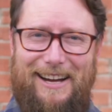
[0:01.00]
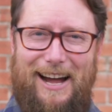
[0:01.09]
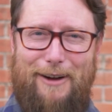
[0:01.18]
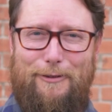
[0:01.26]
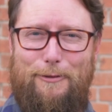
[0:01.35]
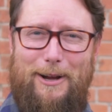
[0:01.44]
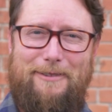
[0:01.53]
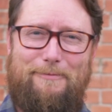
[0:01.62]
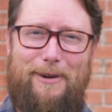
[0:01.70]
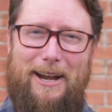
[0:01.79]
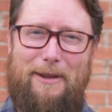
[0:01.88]
Hi
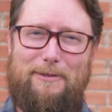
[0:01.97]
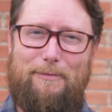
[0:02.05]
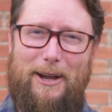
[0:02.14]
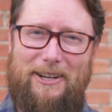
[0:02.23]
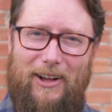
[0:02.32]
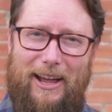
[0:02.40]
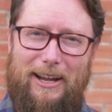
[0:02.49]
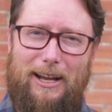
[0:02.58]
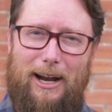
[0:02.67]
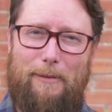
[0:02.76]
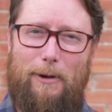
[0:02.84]
everyone, my name is Mike
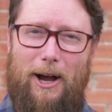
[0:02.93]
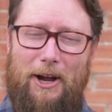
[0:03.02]
Lang and I'm a